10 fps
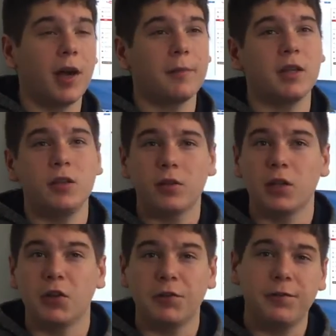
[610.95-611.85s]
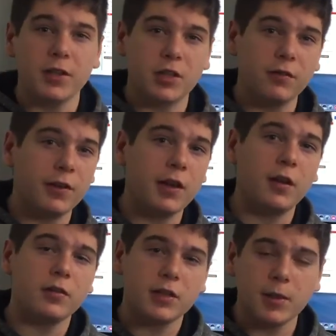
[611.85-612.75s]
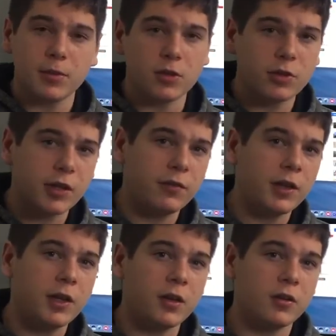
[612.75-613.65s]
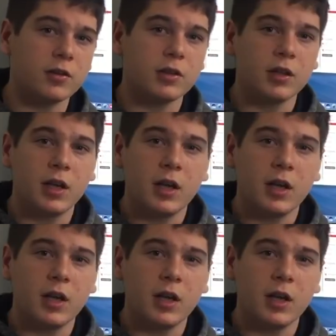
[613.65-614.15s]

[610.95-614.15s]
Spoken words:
I mean, you can do fishing videos, tips and trick videos,